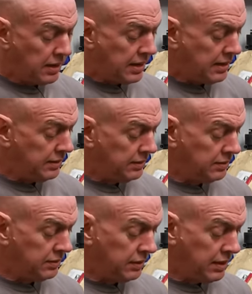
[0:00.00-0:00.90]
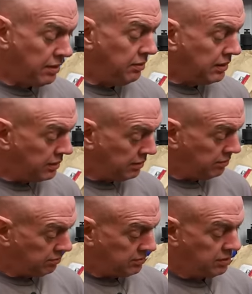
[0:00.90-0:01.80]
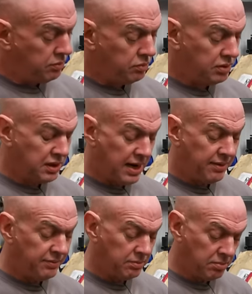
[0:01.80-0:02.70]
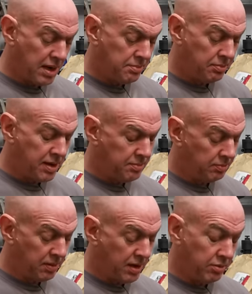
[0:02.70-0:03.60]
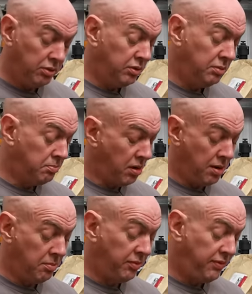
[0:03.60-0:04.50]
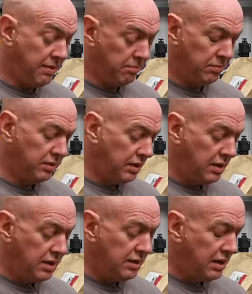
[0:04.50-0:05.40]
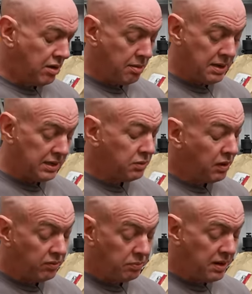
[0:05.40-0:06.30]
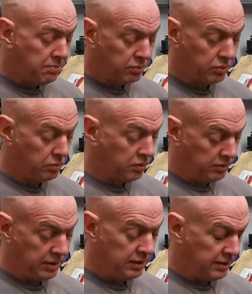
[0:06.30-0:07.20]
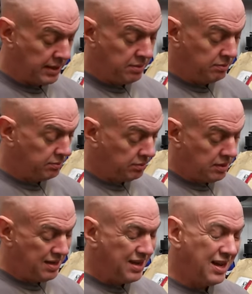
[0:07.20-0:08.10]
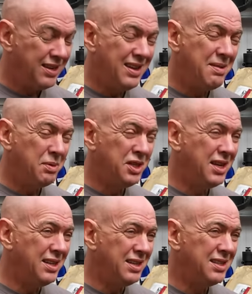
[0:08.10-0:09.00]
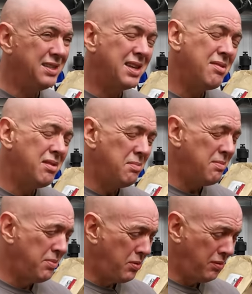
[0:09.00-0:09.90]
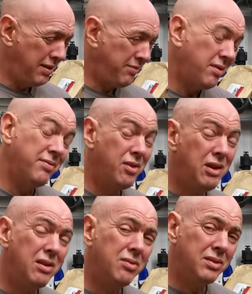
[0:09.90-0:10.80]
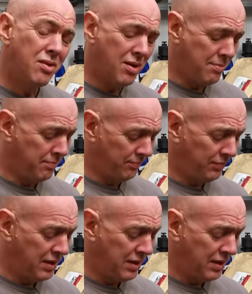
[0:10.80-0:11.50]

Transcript: and you know he can do all the shaft and blah blah blah blah blah and you can just buy them off him They've got about 12 people that want these now, and their machinist is currently been poorly for a very long time,